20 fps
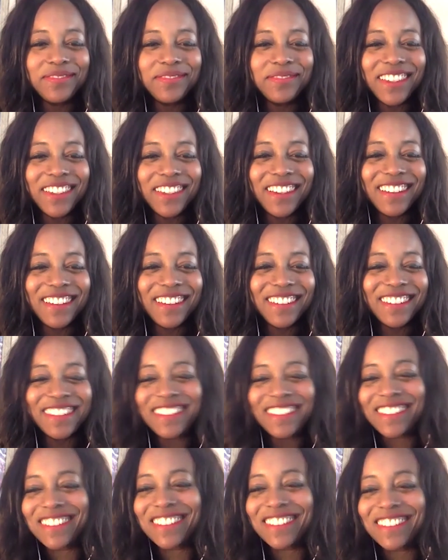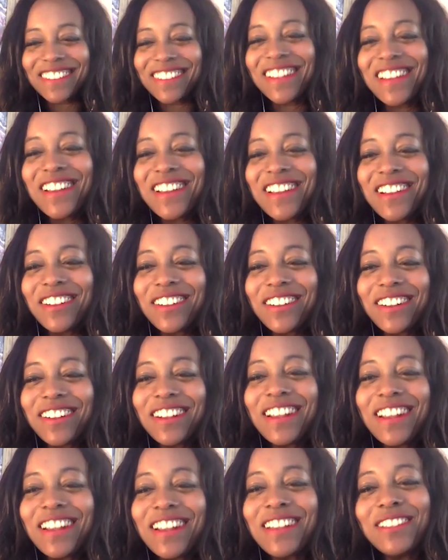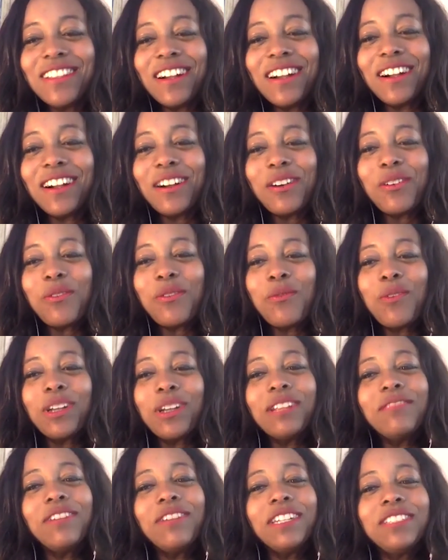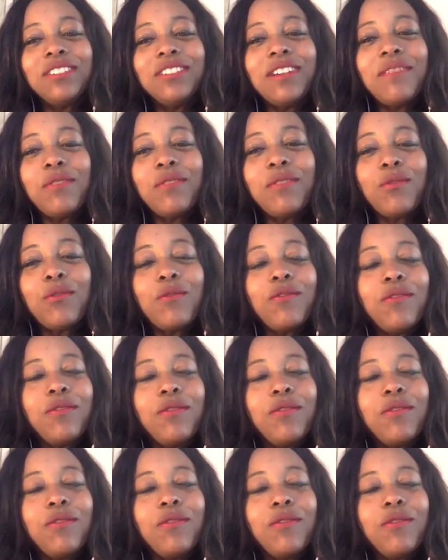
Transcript: Yeah. And what advice do you have for,